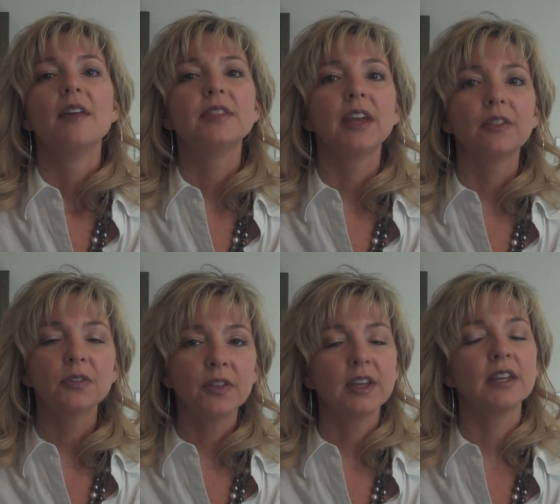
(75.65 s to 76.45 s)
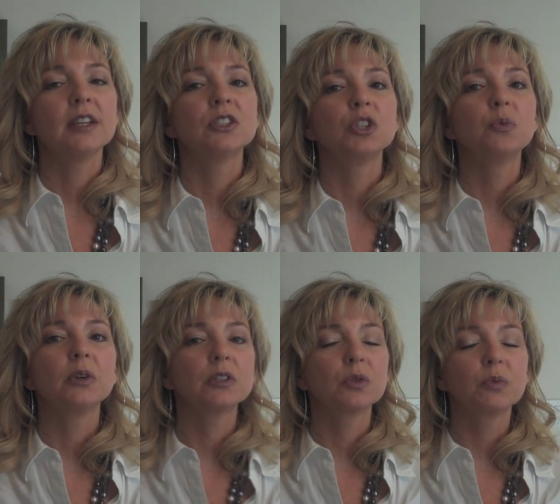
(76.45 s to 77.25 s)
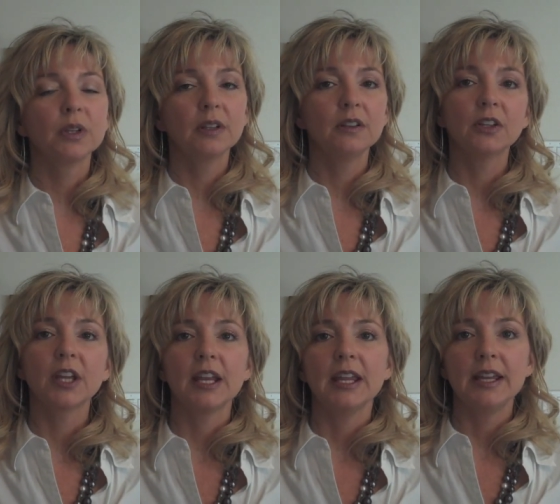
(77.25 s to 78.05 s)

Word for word: The other thing is you want to really look at